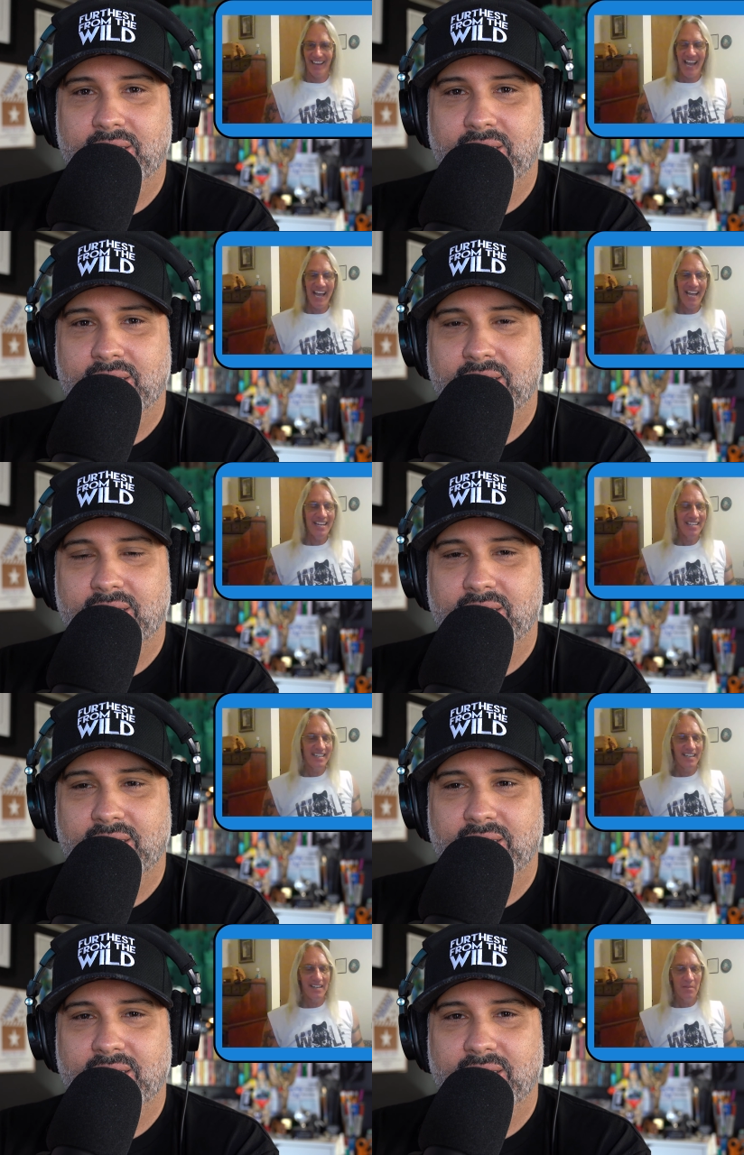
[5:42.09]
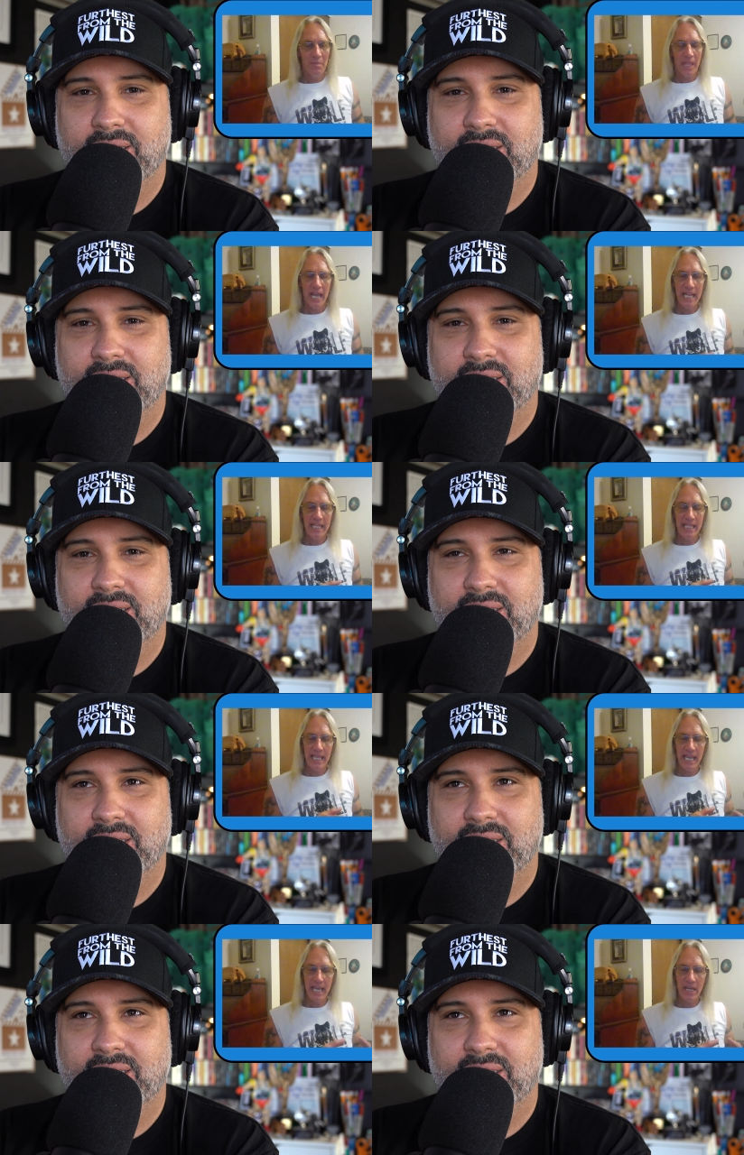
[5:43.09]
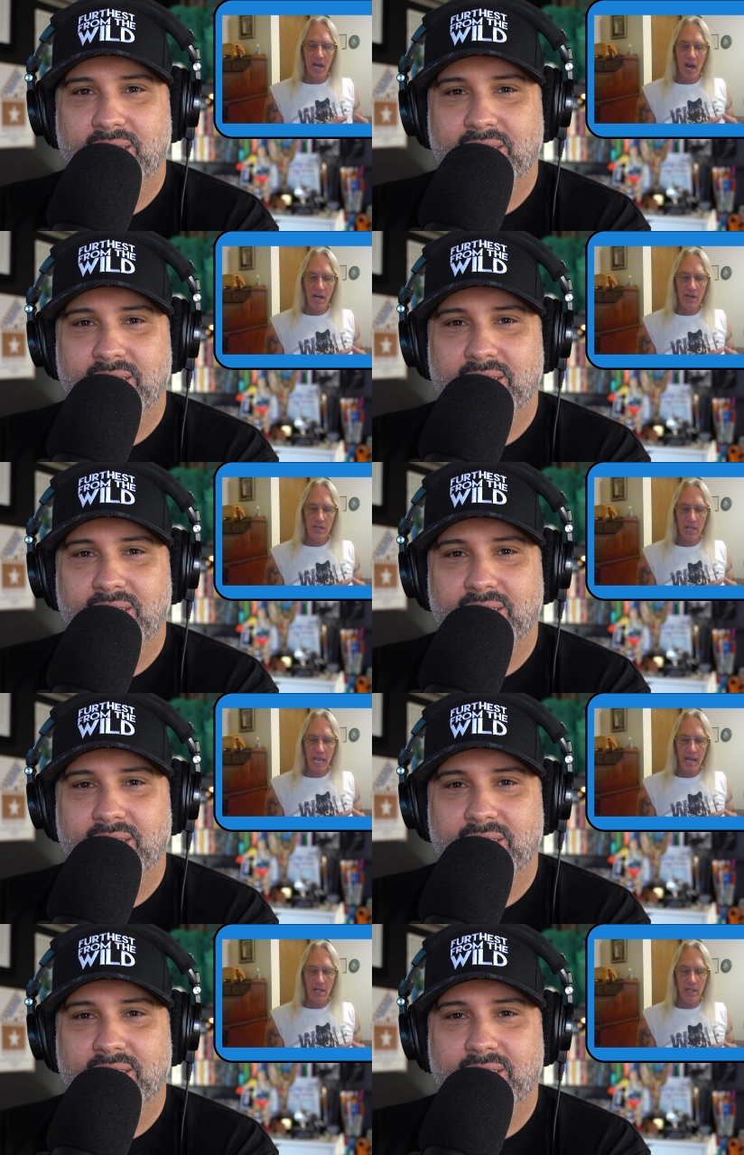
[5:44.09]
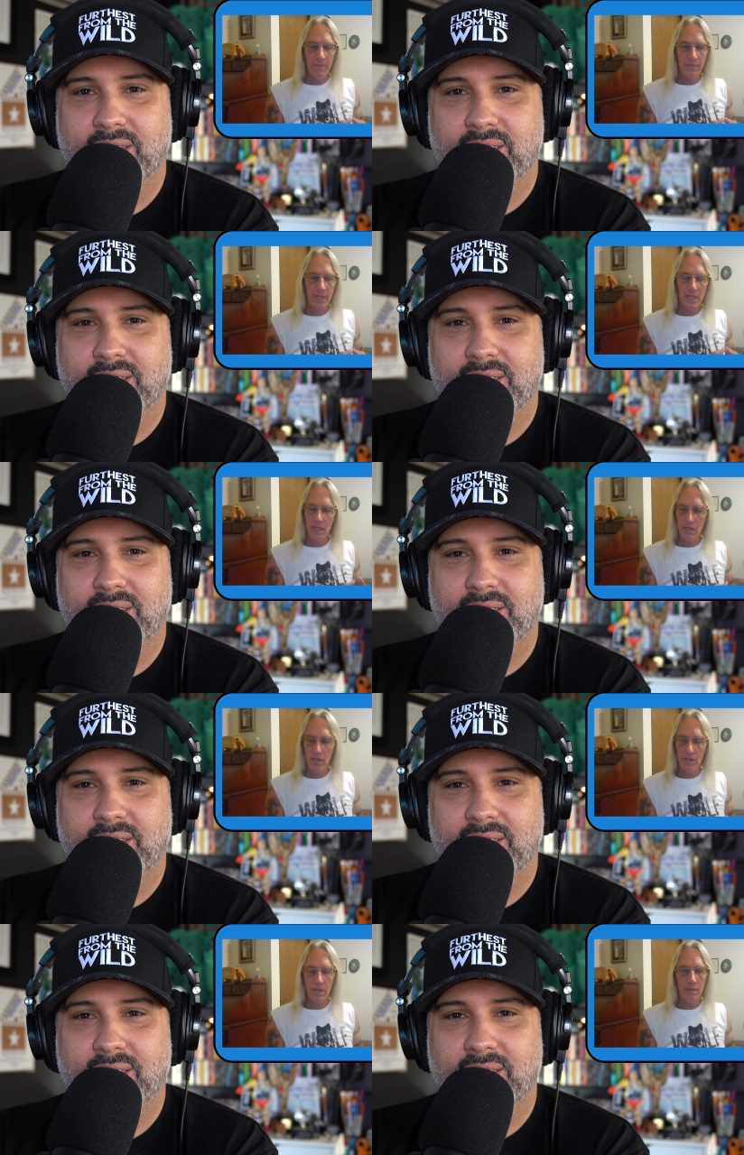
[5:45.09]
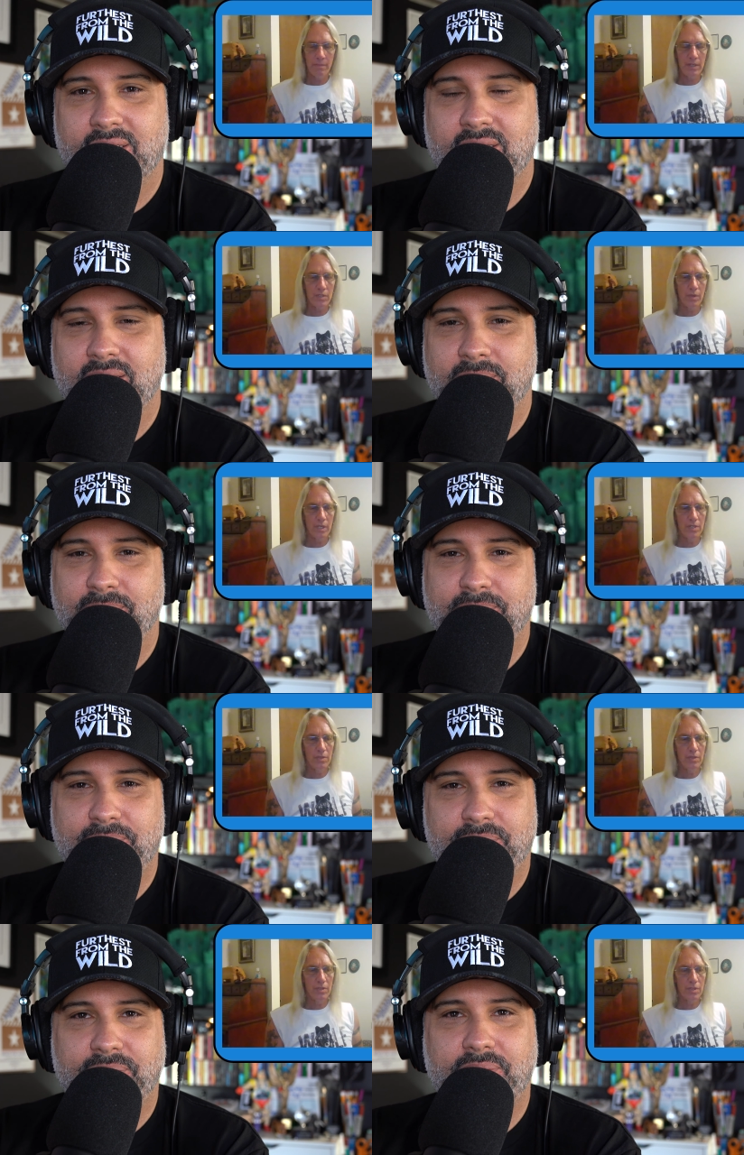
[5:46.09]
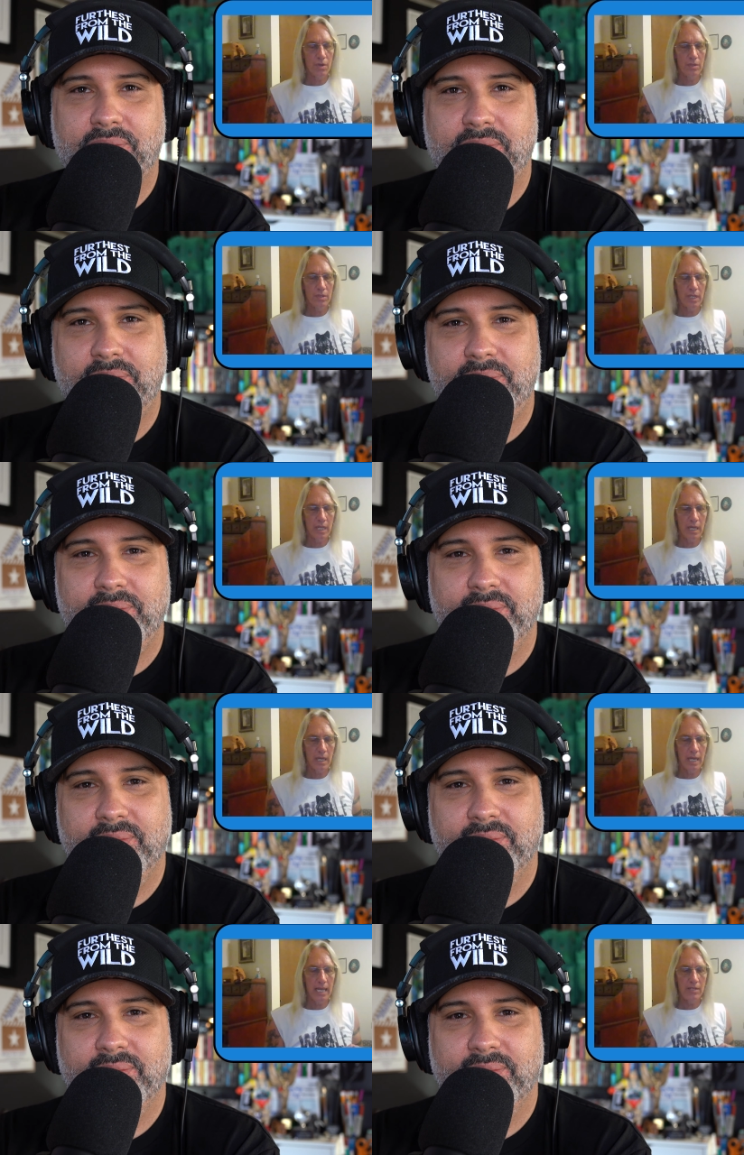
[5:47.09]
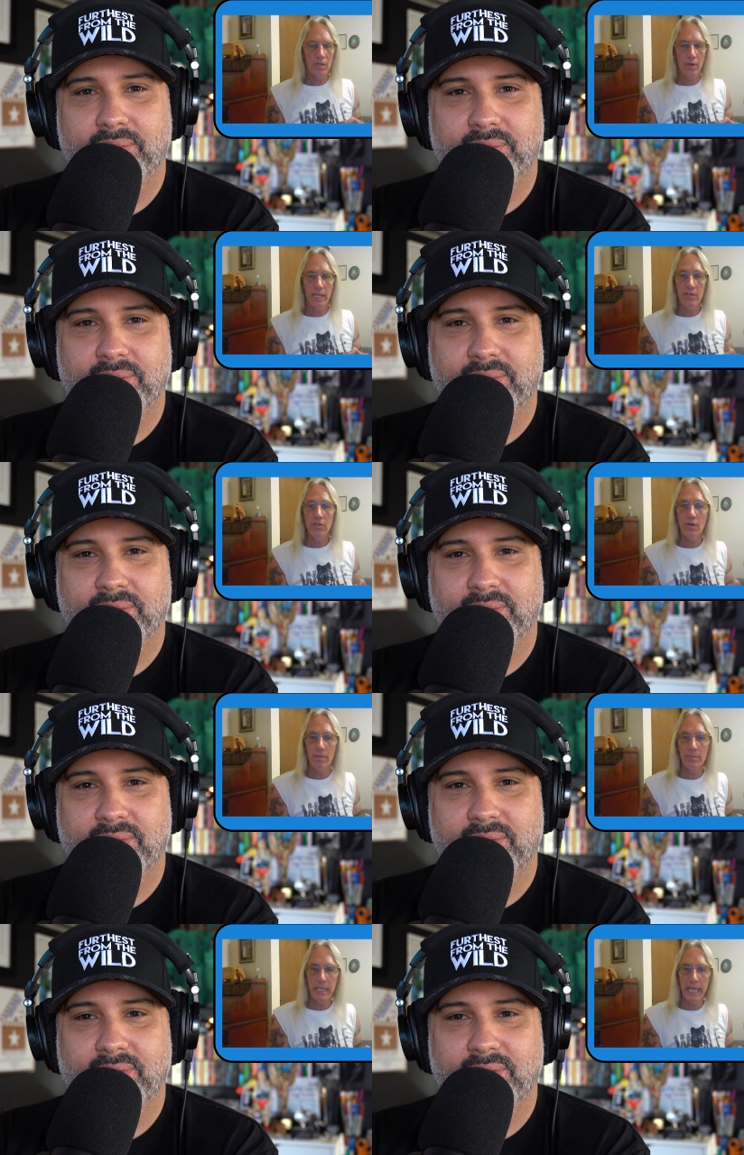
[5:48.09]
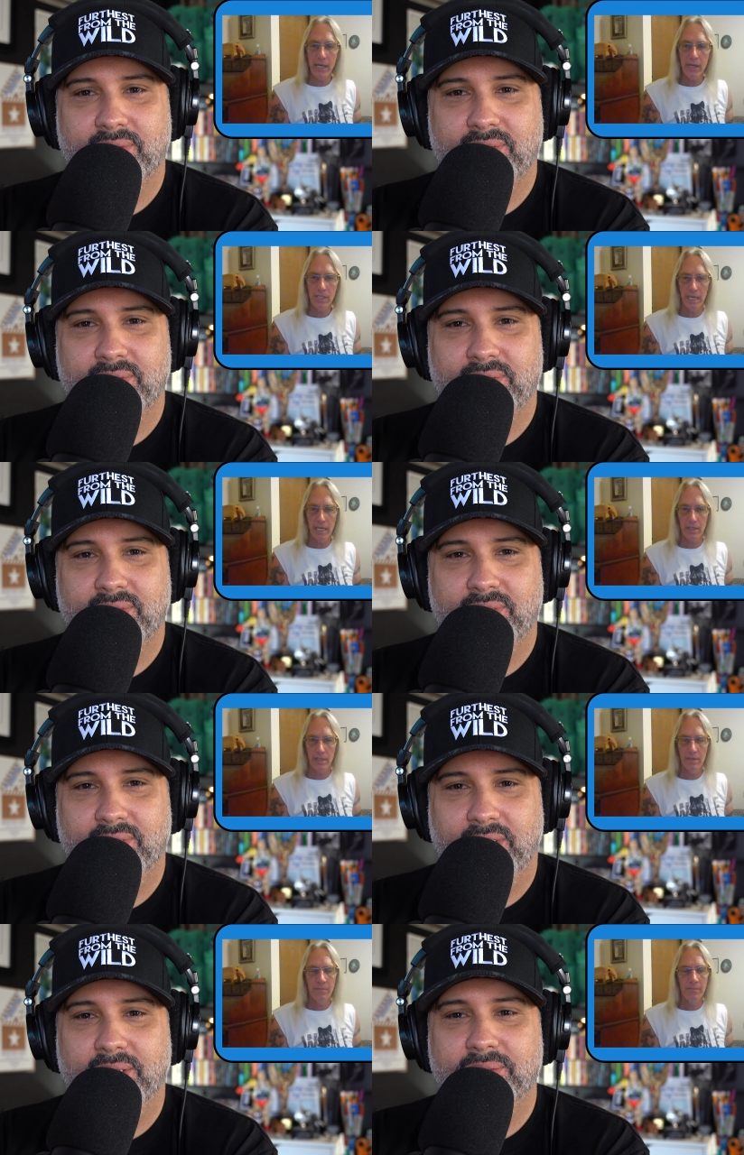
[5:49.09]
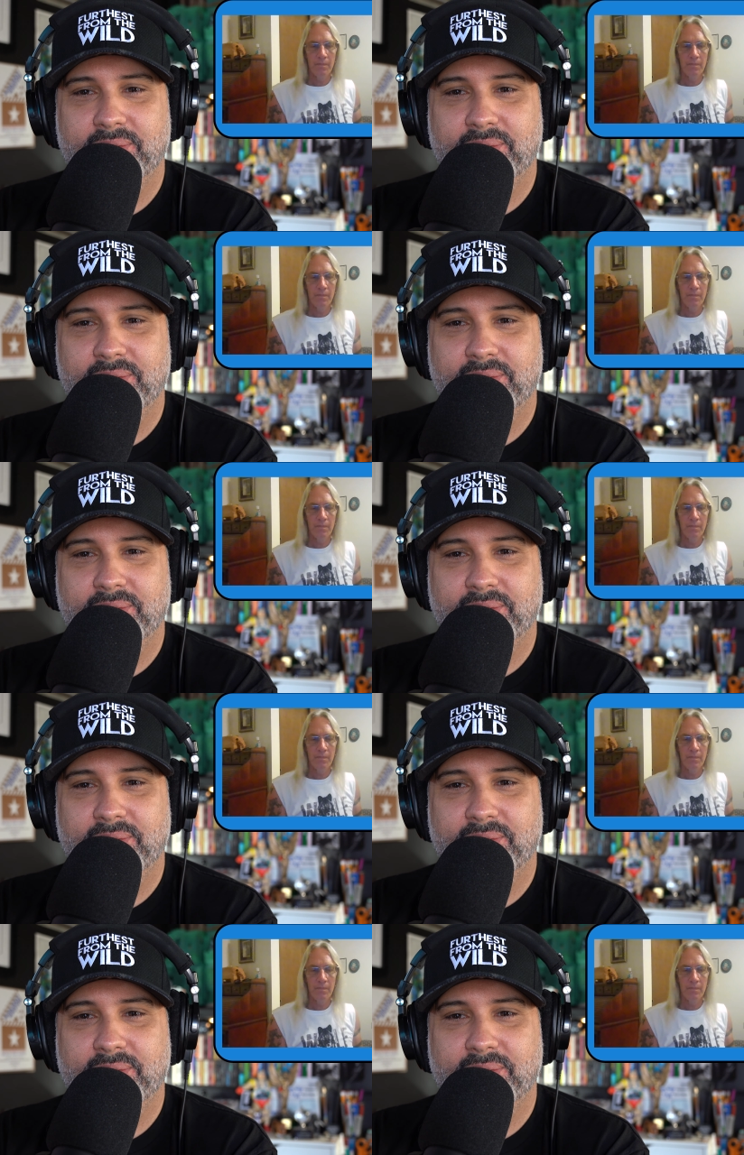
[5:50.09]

Speaker 1: and uh, and they had hired a gal, a young girl, about 22 years old, uh, as their interim caretaker. Yeah.